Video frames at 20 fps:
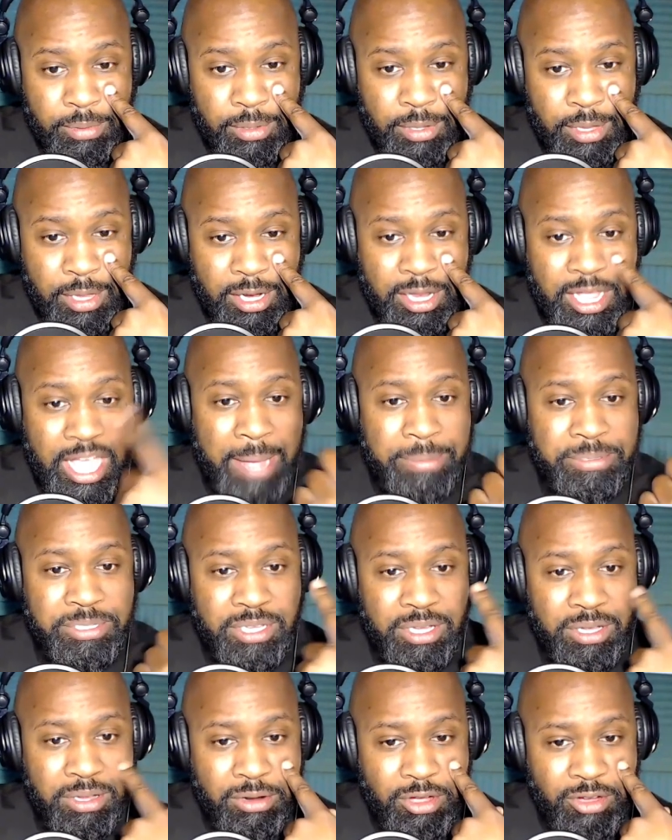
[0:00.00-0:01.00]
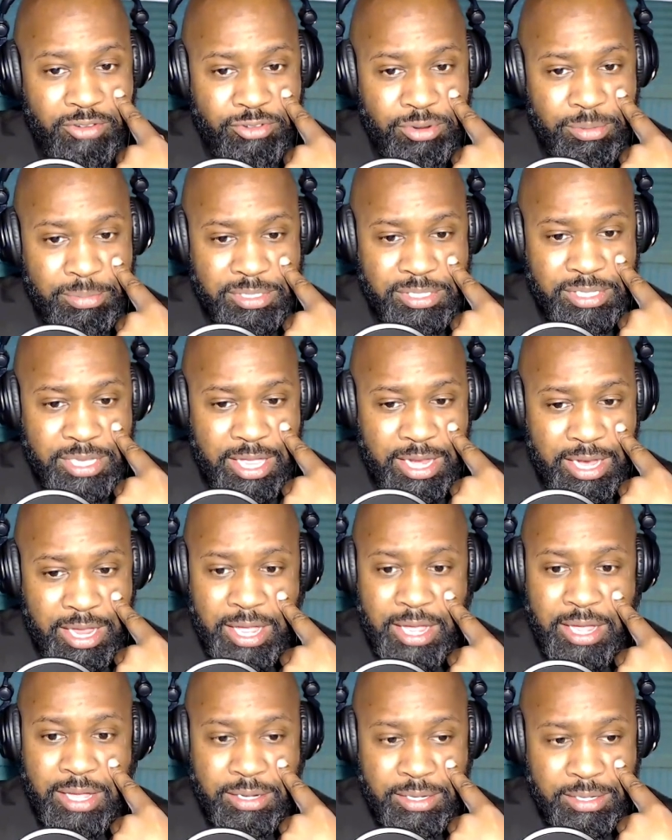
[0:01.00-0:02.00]
a cop stood over him and said,
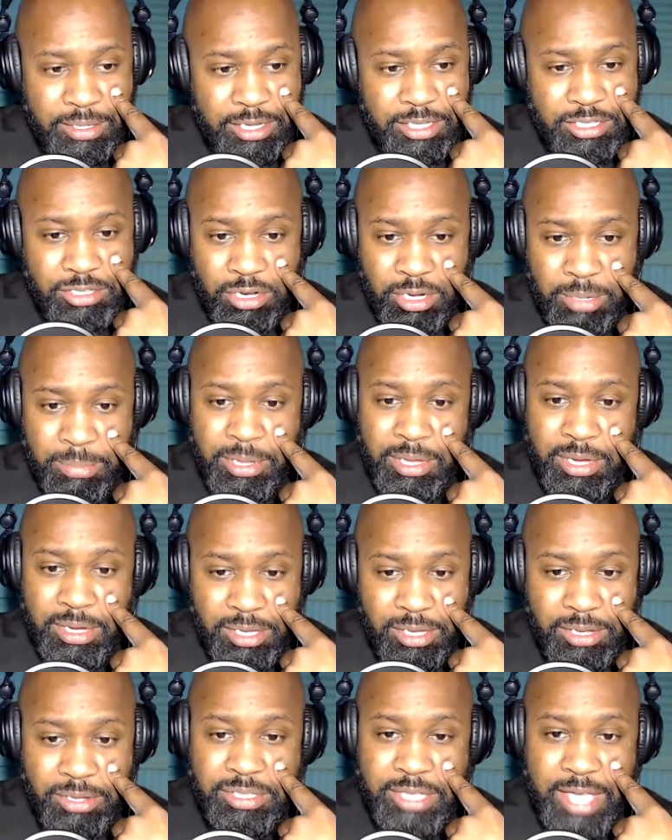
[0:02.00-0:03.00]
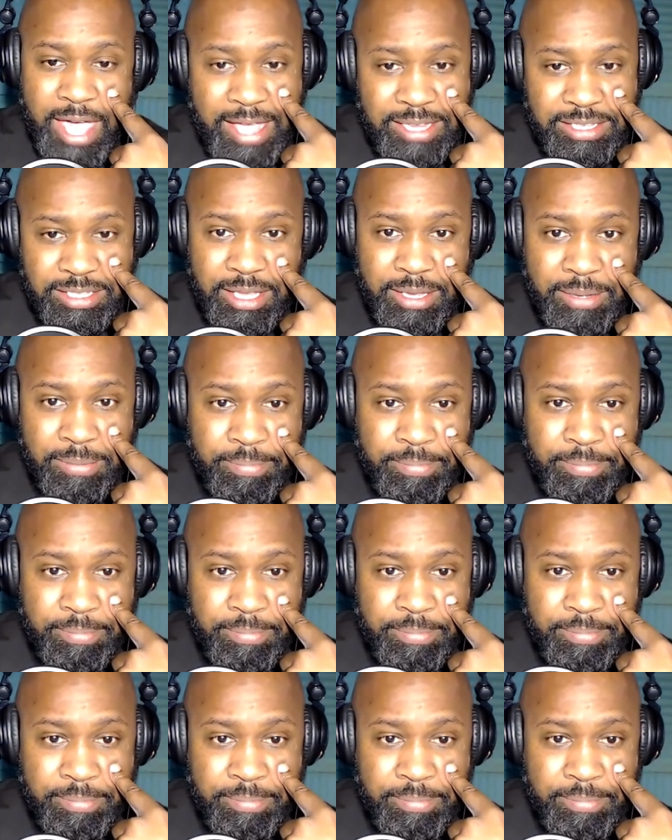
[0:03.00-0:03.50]
hey, it's going to be a closed casket.